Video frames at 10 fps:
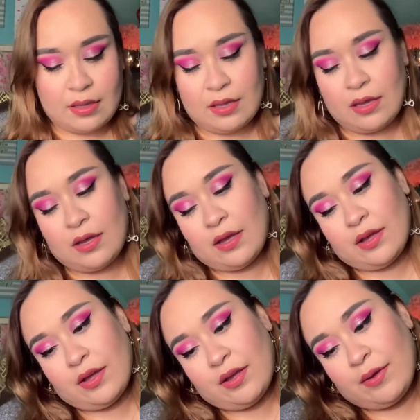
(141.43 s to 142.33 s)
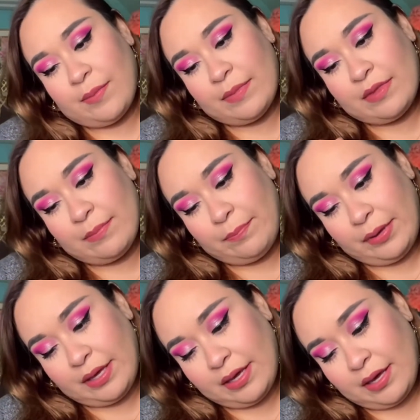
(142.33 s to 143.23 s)
Um, the
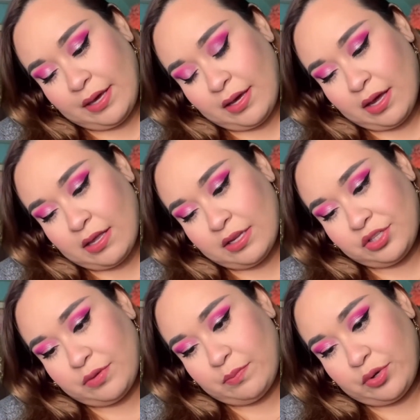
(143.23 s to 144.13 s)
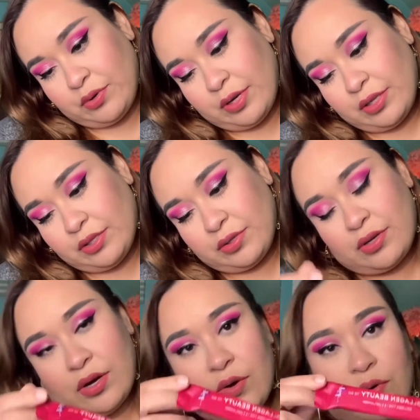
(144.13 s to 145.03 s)
pink collagen beauty to
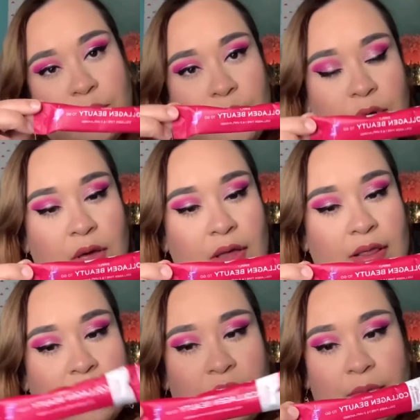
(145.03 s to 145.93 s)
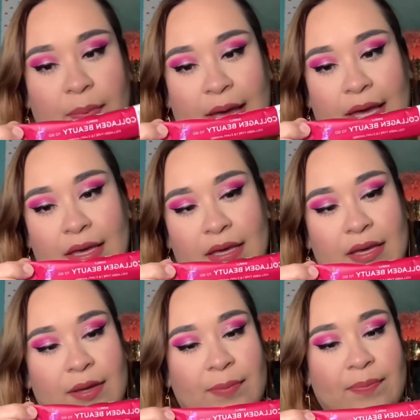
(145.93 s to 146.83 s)
go little
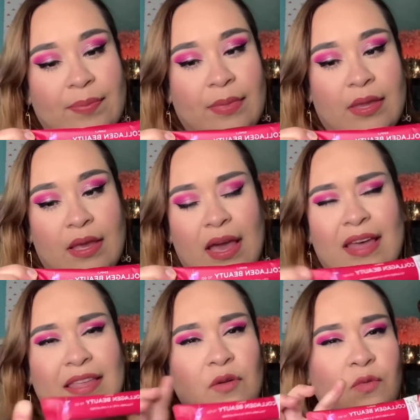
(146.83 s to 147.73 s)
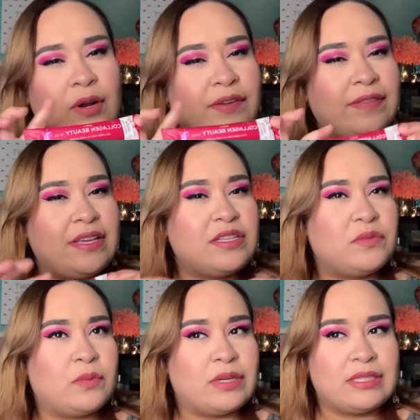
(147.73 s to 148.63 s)
packet I think one of these
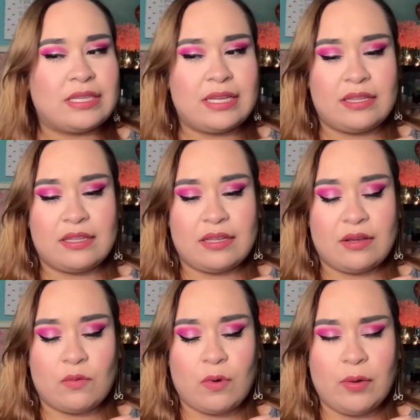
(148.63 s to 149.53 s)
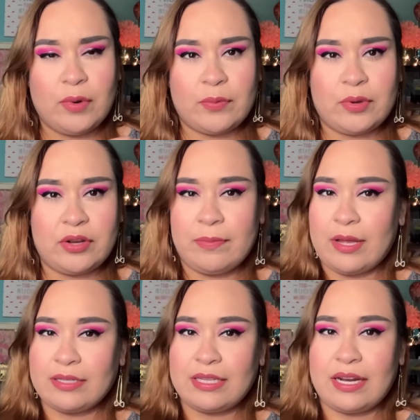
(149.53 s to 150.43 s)
was in the Walmart beauty
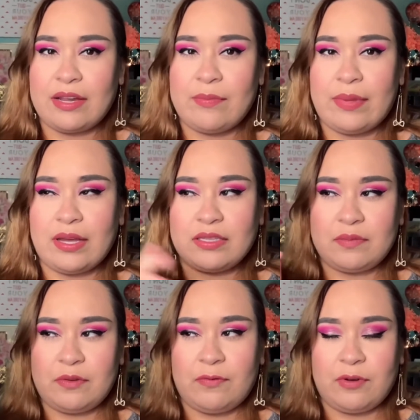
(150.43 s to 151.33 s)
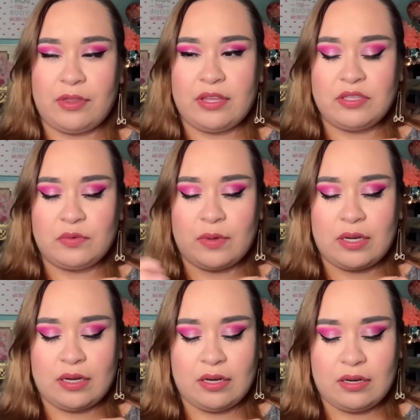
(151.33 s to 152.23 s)
box that I unboxed before this
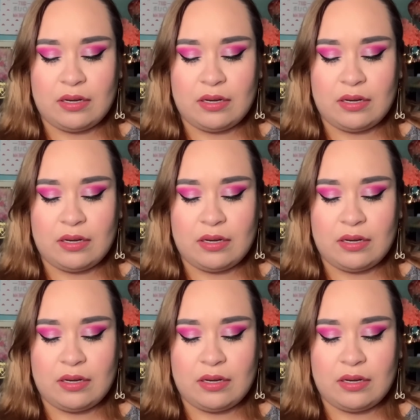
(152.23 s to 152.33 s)
one.